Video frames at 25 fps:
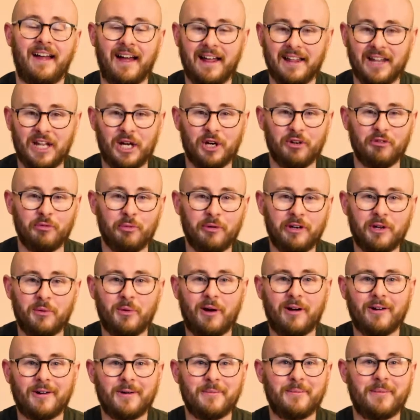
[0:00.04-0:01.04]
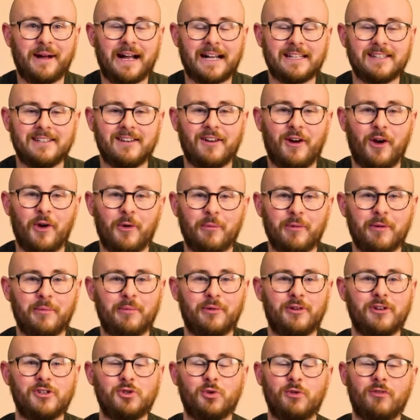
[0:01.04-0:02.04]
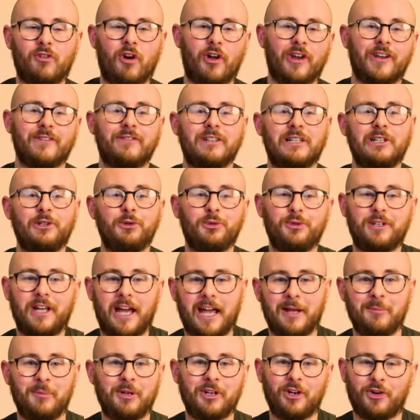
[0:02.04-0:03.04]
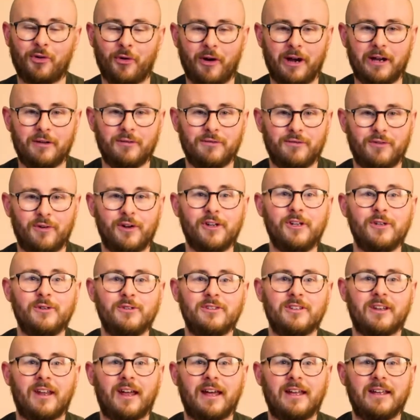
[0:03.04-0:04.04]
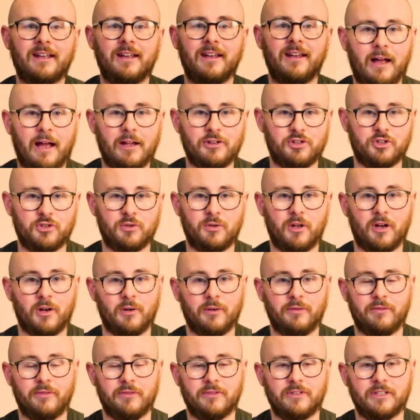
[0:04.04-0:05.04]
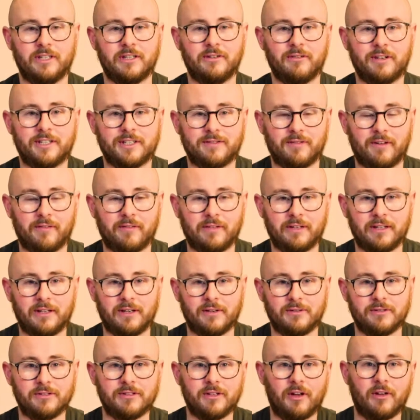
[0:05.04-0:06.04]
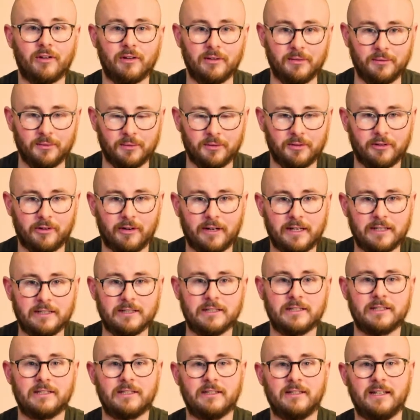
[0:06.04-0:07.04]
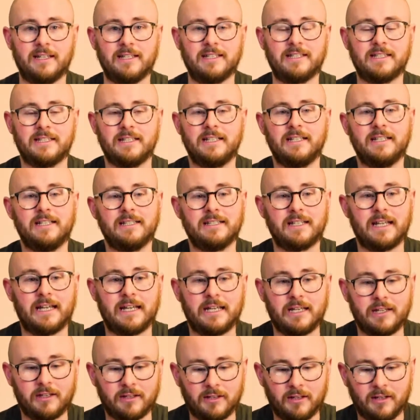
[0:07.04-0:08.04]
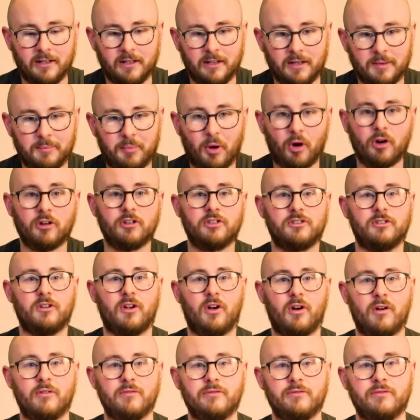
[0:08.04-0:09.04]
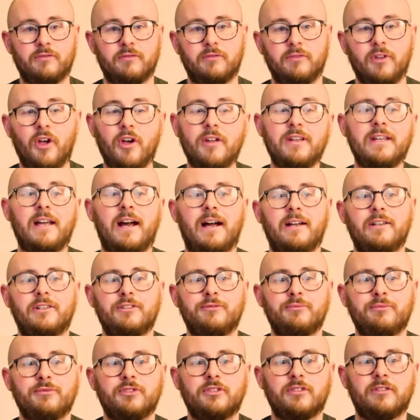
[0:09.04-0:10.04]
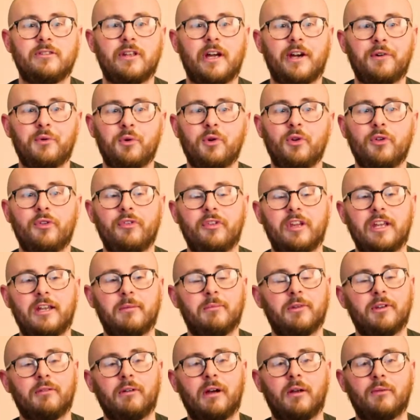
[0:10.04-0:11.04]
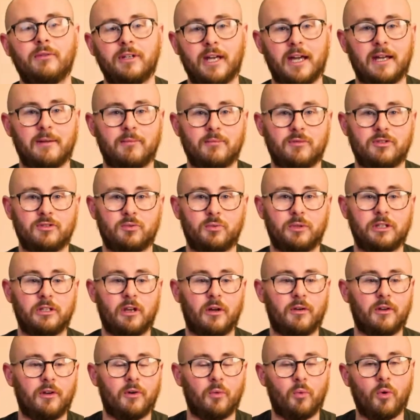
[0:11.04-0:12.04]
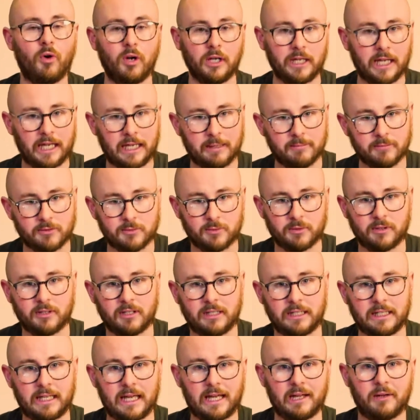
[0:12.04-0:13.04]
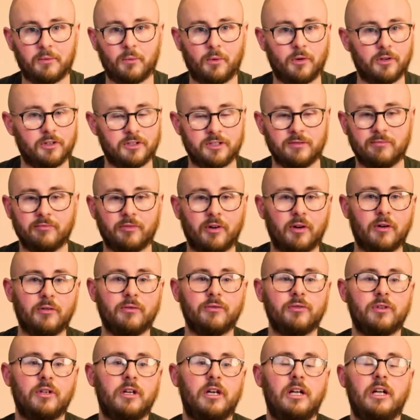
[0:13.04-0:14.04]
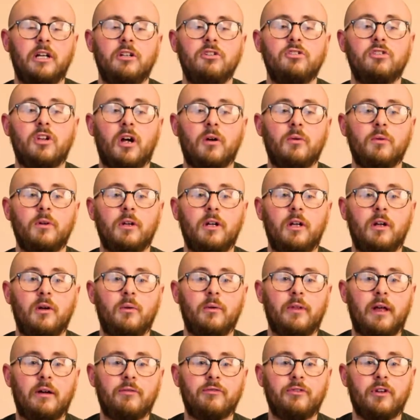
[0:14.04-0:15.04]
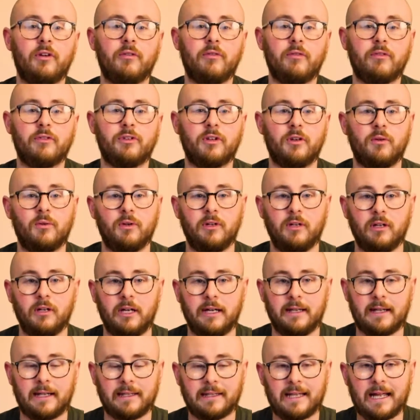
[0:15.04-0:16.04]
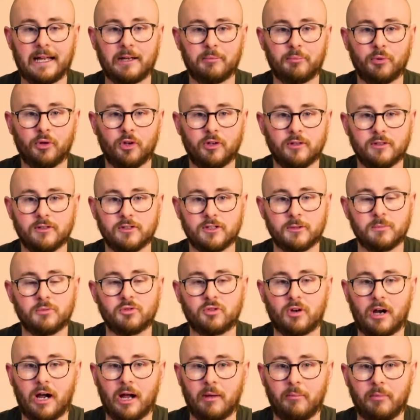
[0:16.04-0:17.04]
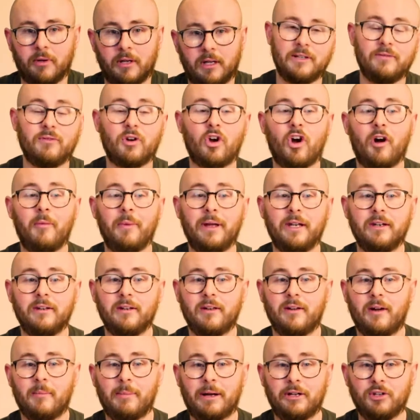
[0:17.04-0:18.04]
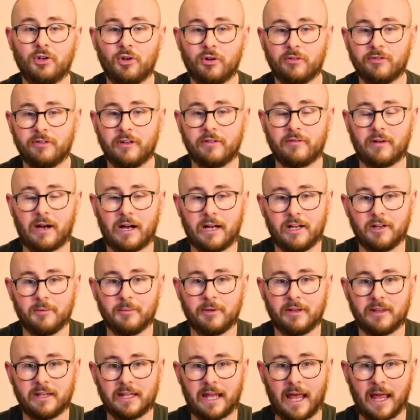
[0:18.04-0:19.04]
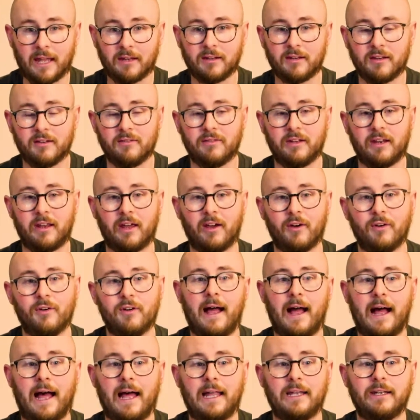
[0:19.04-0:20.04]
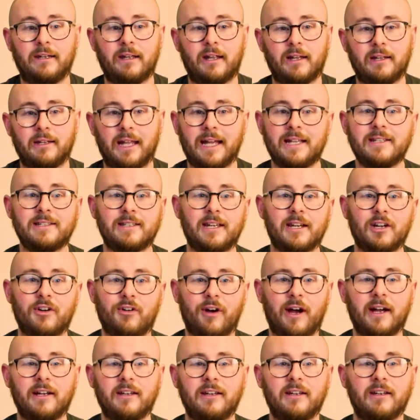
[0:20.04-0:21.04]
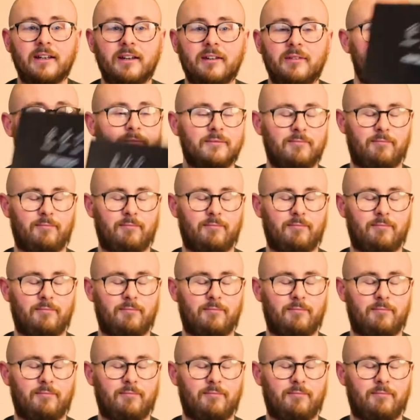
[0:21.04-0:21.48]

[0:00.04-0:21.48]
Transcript: Hello everybody, welcome back to the Homebrew Boys. We've got another Loot Gaming crate for you today. As you know, if you've seen the rest of our videos on loot crates, this is a box of nerdy items that are all themed around games. We don't know what games we're gonna get, what's involved. So, without further ado, hit that like button, subscribe, leave a comment about your favorite item at the end of the video, and let's get cracking.